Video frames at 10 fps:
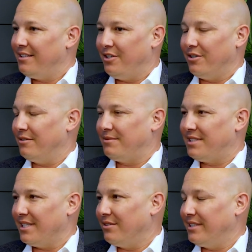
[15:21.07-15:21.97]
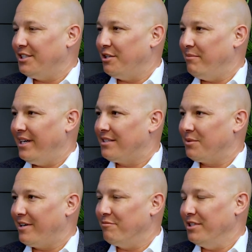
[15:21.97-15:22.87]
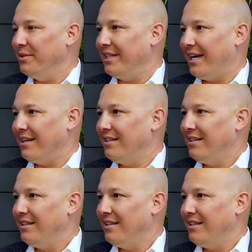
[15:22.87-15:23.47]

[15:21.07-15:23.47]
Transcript: you're single digit minutes away from doing that.